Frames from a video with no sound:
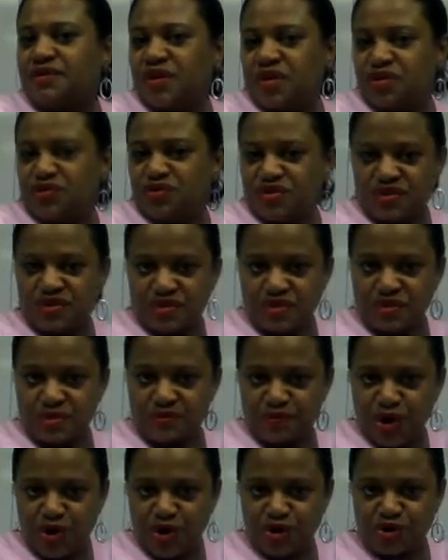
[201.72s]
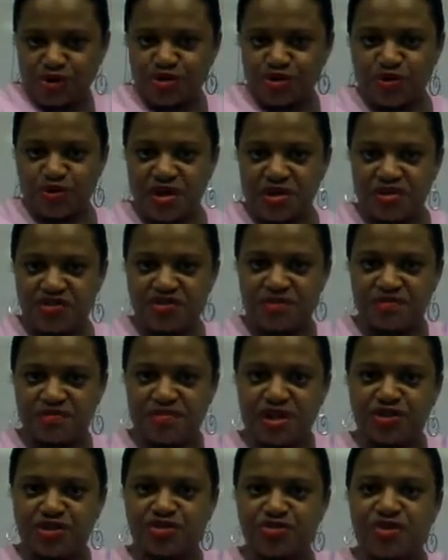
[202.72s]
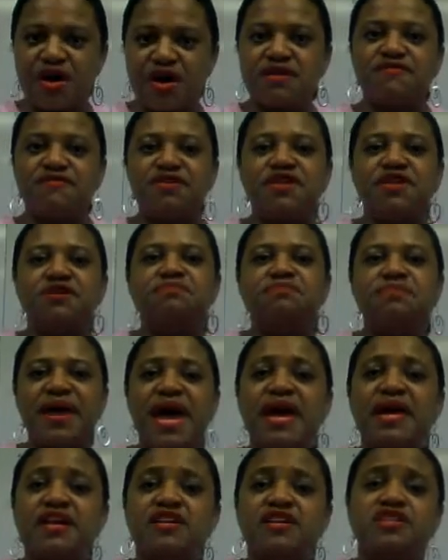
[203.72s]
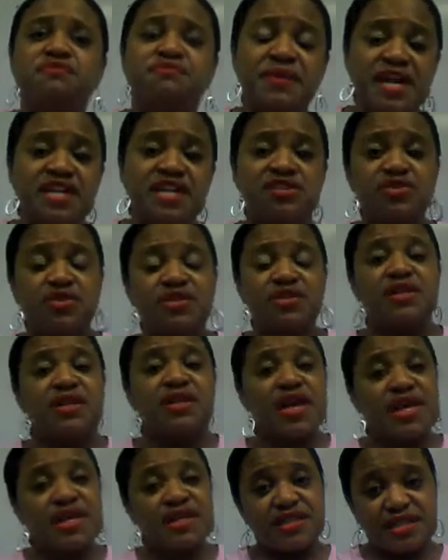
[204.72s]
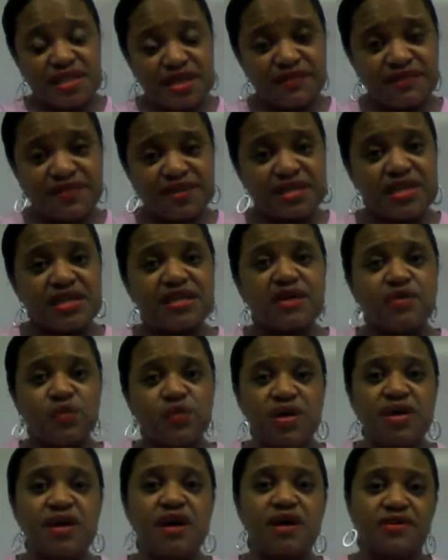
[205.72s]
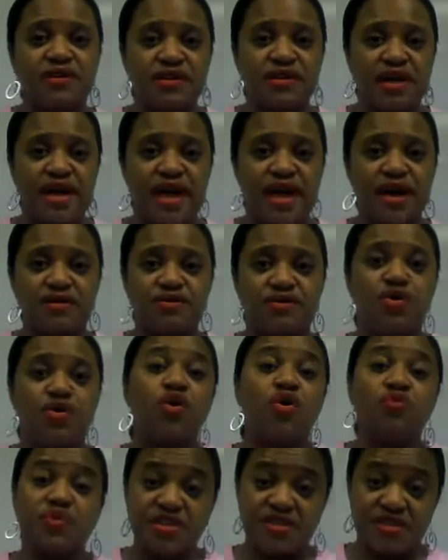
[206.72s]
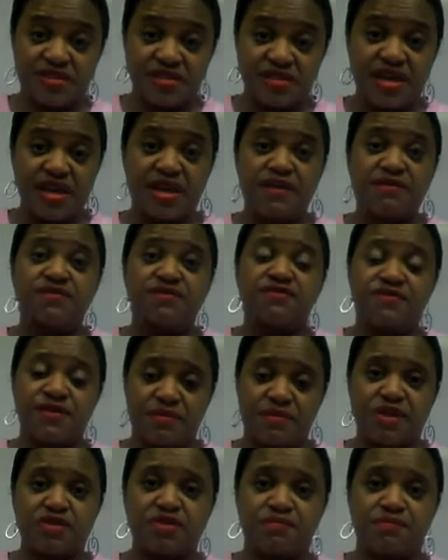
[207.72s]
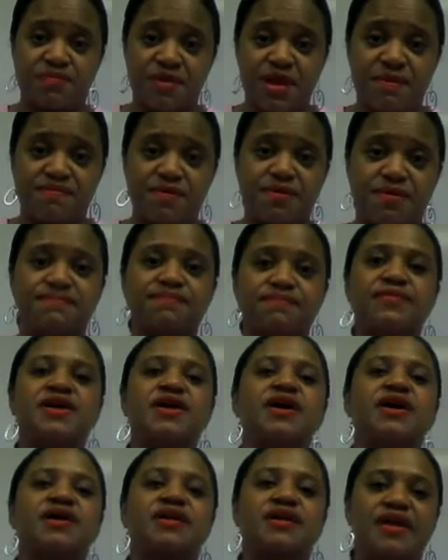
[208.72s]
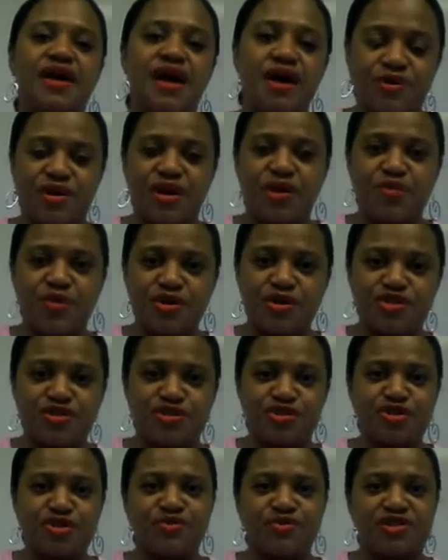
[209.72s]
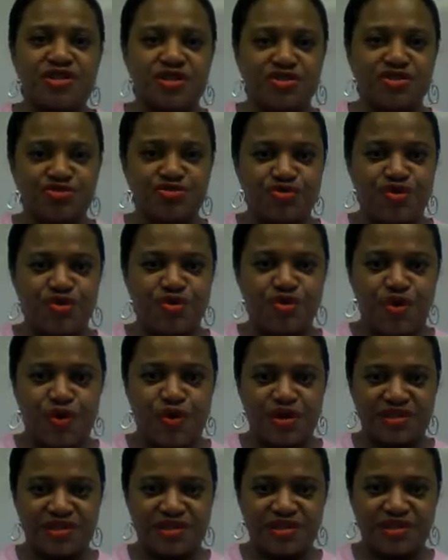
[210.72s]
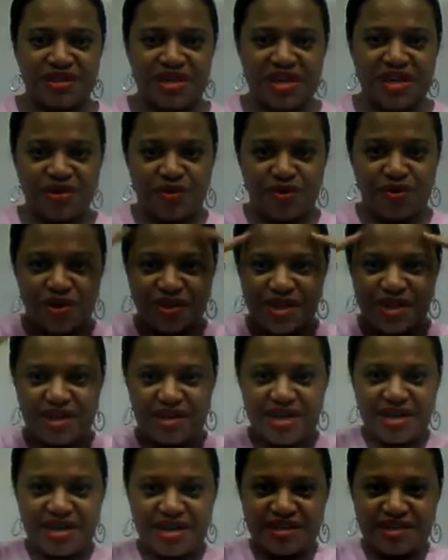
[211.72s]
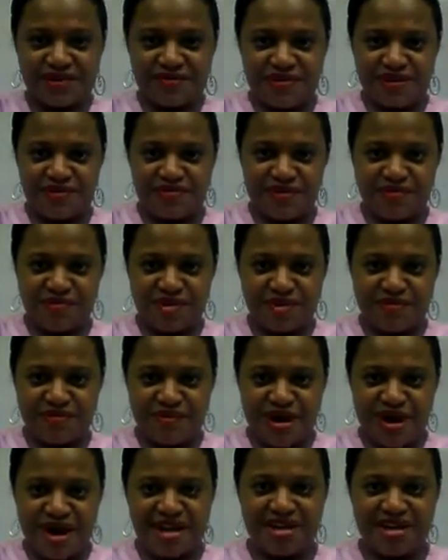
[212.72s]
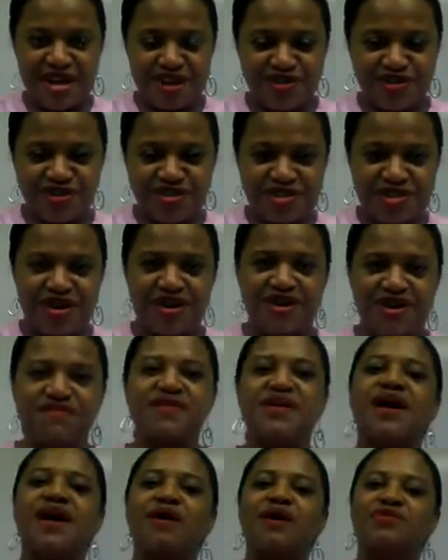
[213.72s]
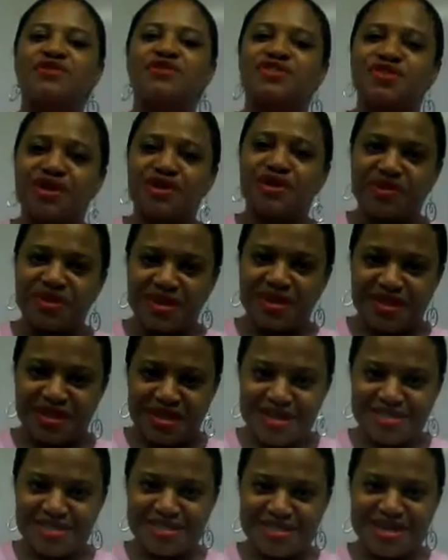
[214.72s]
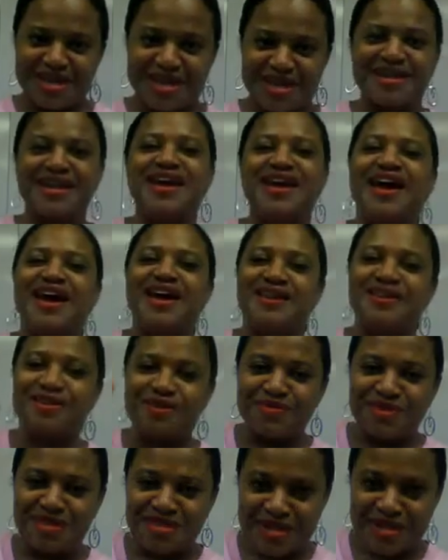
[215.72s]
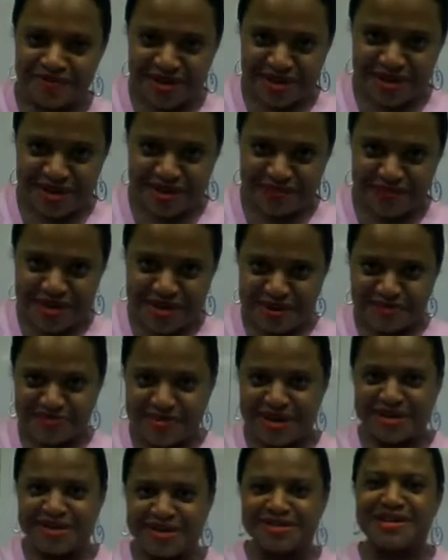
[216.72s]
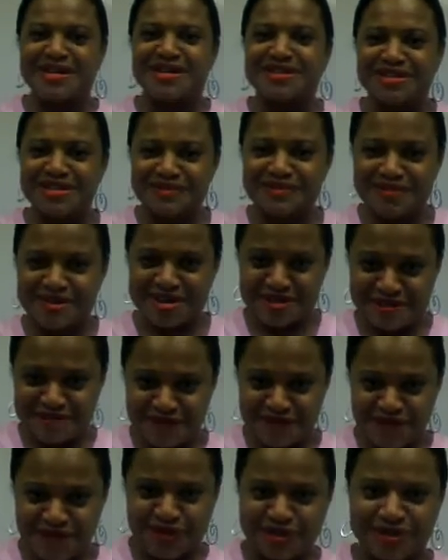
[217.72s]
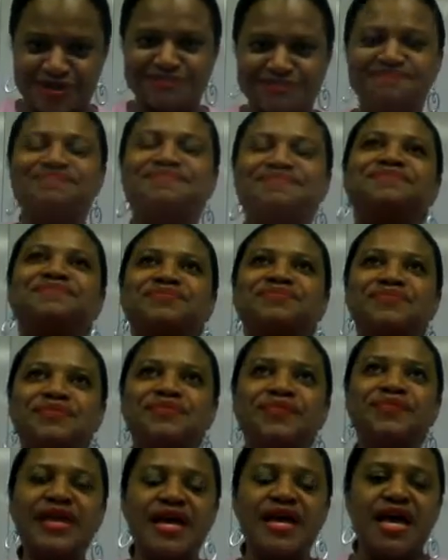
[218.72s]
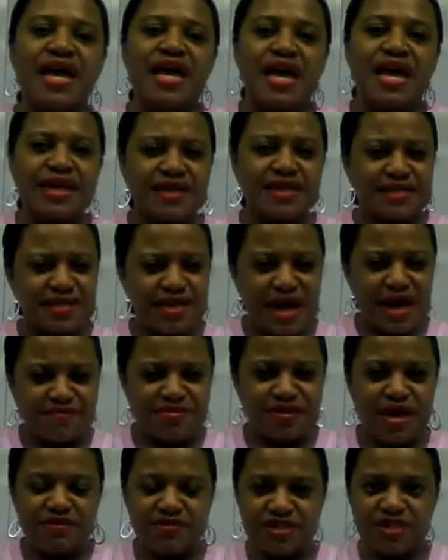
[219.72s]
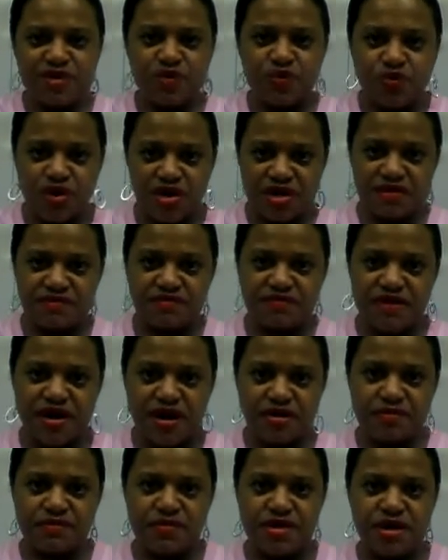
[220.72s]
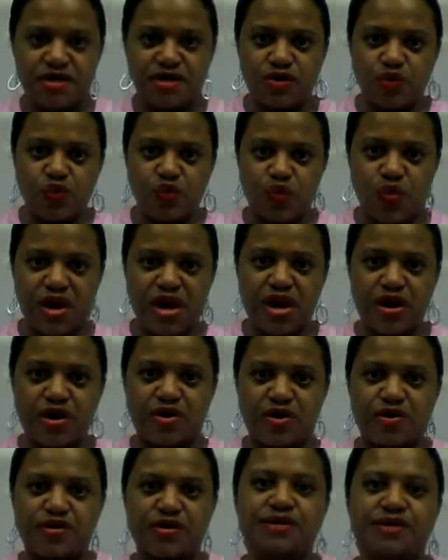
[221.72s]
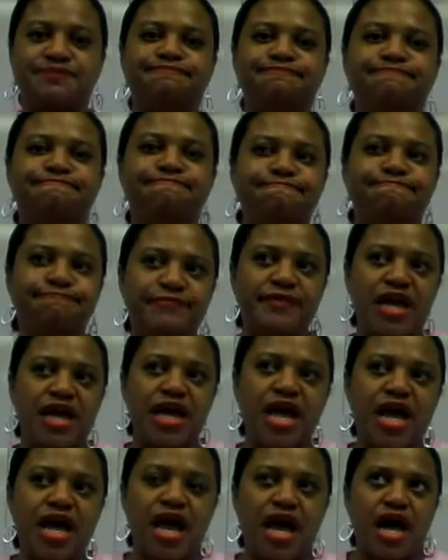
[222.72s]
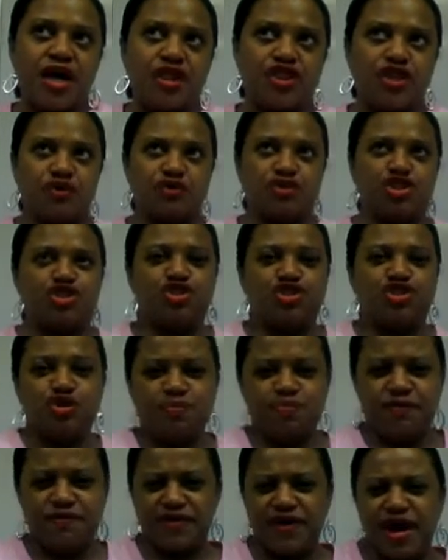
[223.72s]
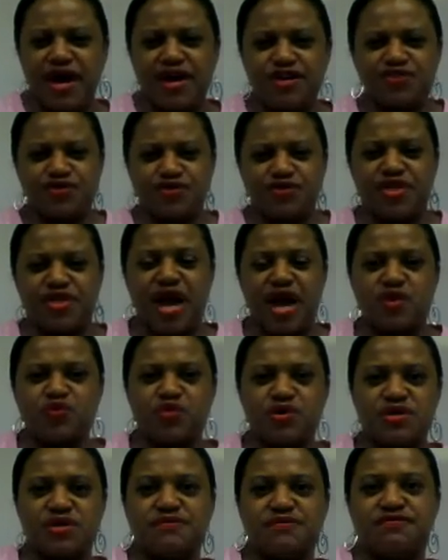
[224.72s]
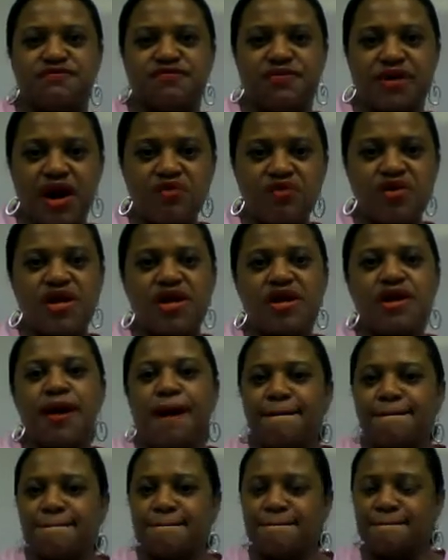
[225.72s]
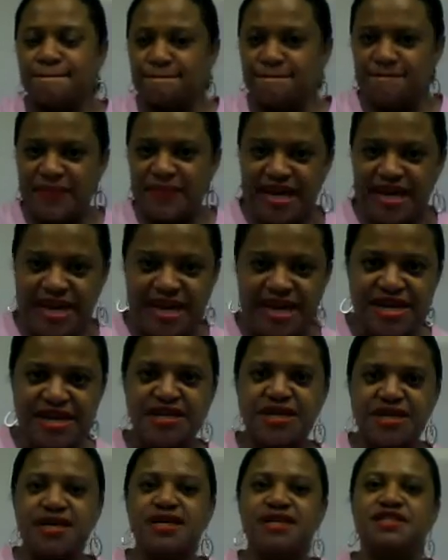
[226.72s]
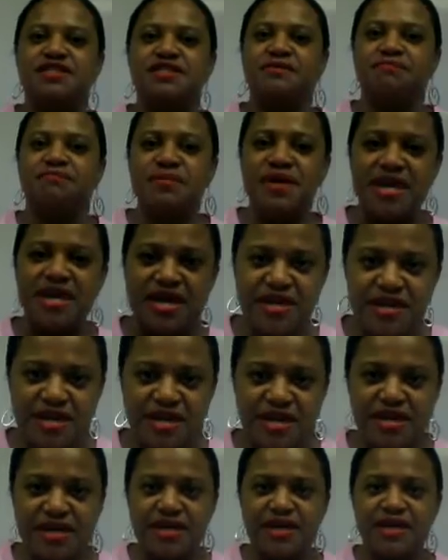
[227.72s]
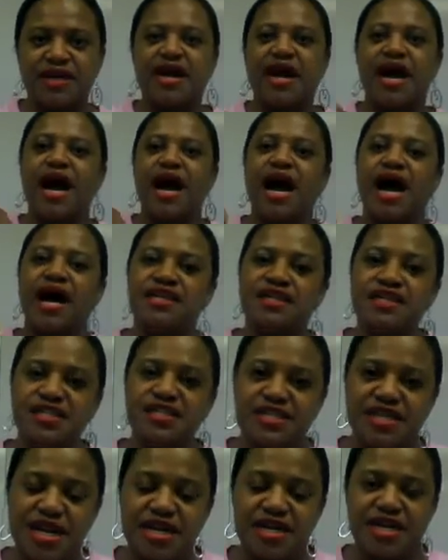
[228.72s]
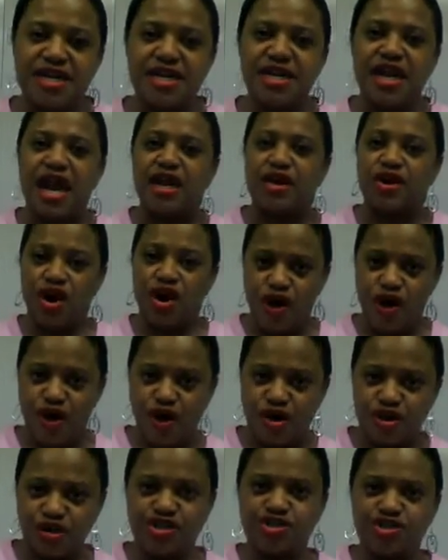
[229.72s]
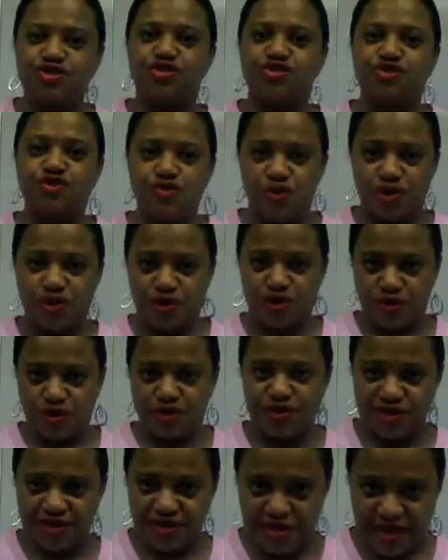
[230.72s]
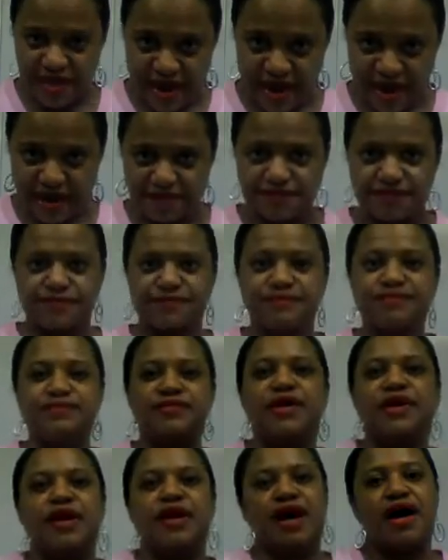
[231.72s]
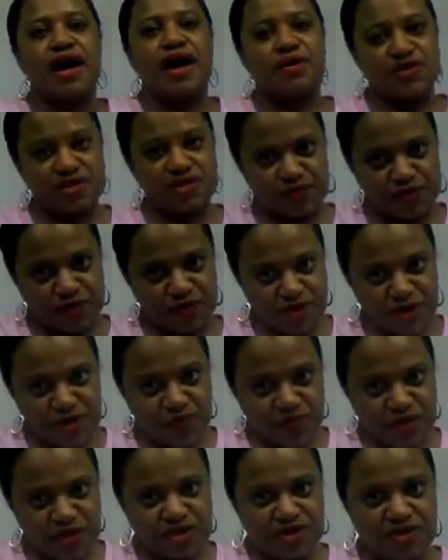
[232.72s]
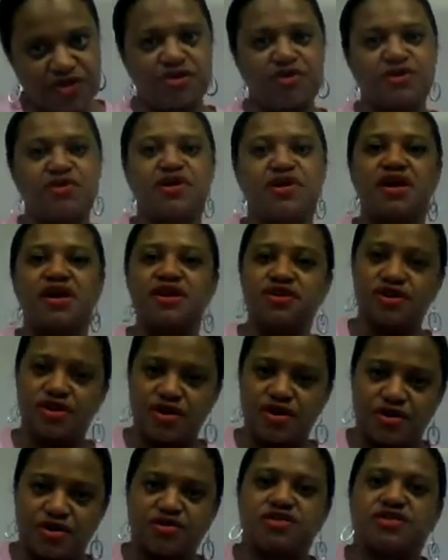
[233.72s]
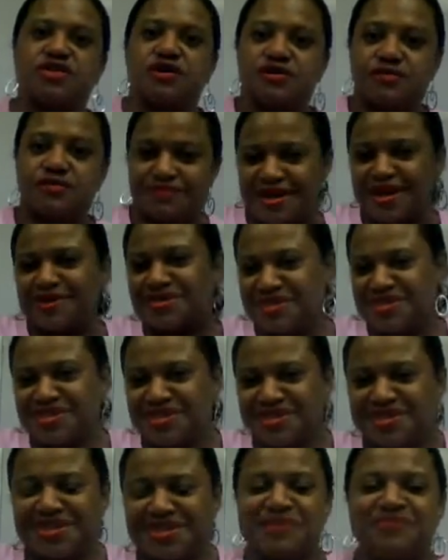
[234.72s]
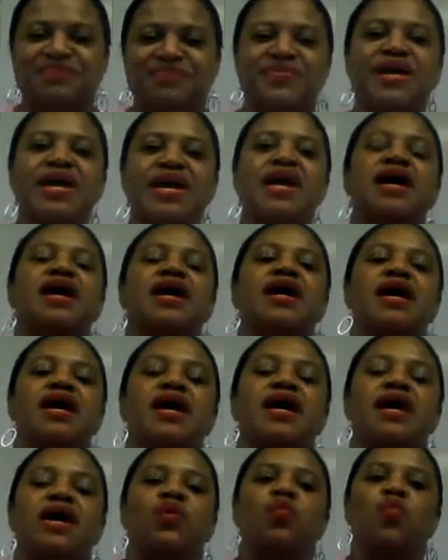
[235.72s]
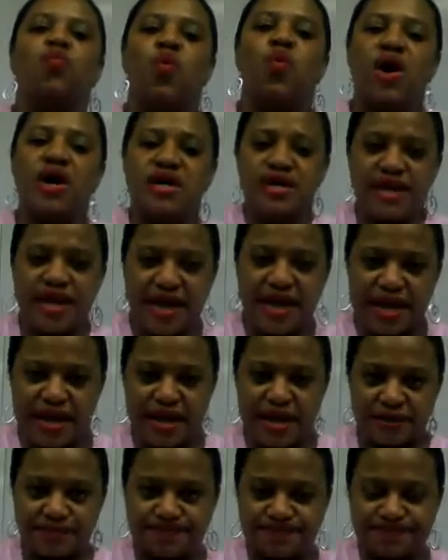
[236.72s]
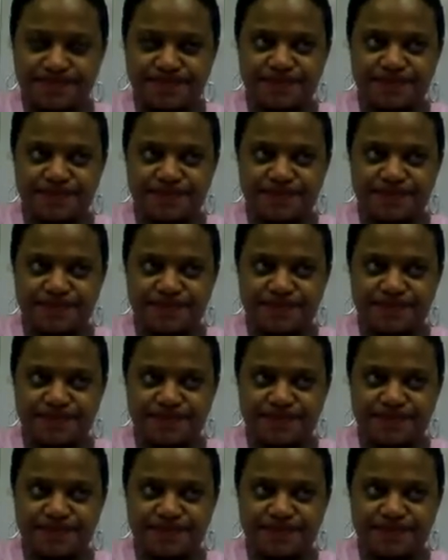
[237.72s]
whether it's a little purse or whether it's a big trunk full of baggage, based on the negativity that we have allowed or received from other people. Now what I want you to do is Control, Alt, delete all that negativity from your mind and yourself, and we're starting with a clean slate. And don't receive anybody's negativity in the future. An example, I was in a work environment where there was a supervisor that was very mean, demeaning, condescending, and harsh toward her staff. I wasn't working with her or under her, so that was a good thing. One day,